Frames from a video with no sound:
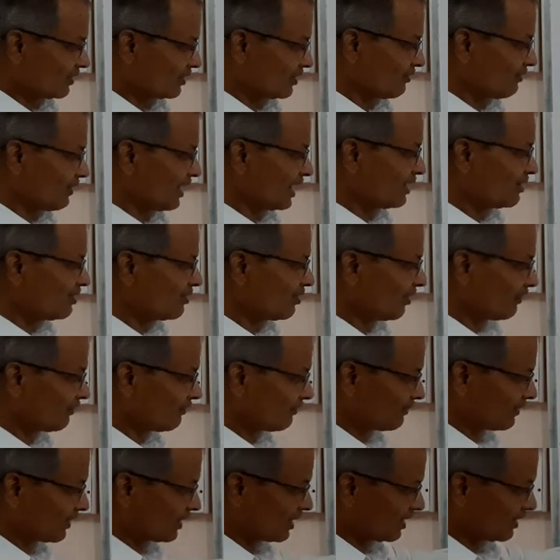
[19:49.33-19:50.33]
the value of
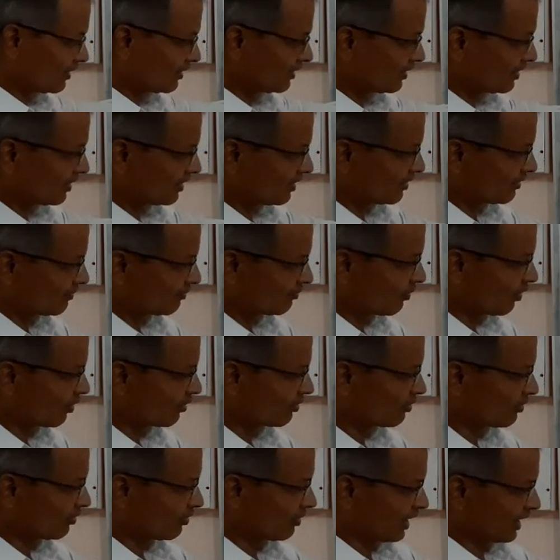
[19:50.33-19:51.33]

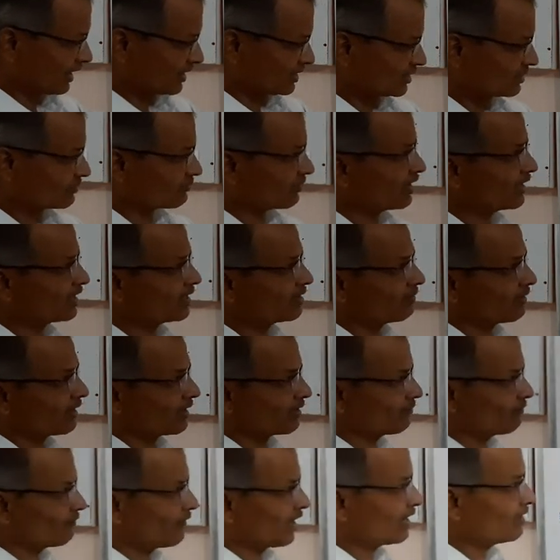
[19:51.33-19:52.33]
modulo as
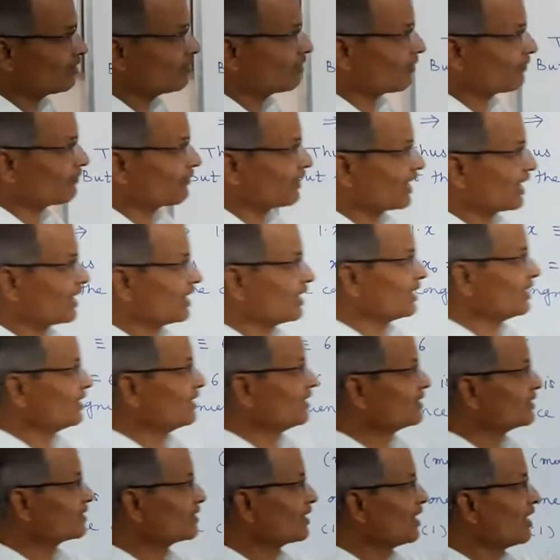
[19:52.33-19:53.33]
21. Value of n
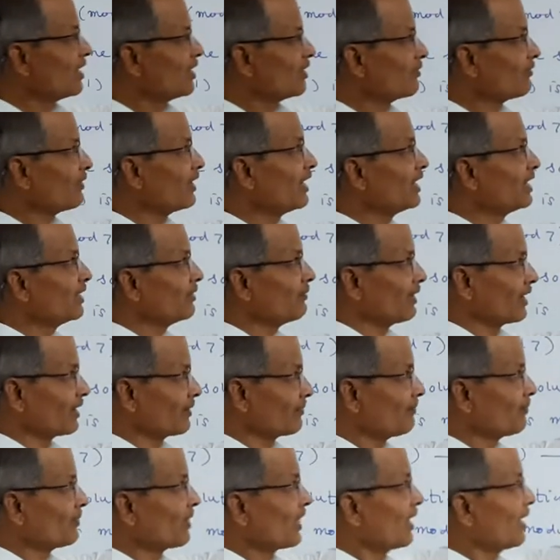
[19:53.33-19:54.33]
is
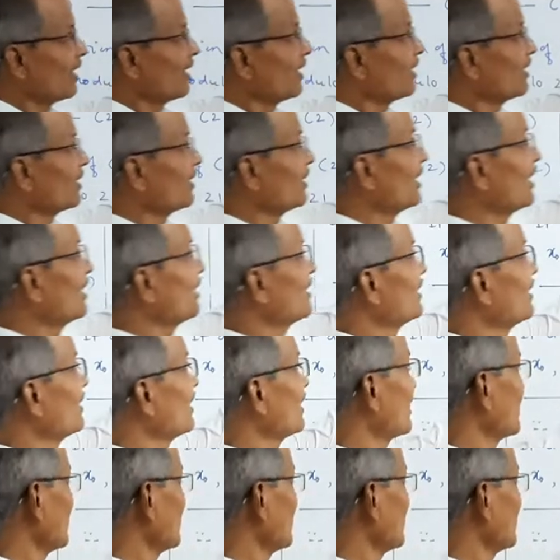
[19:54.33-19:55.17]
21. n here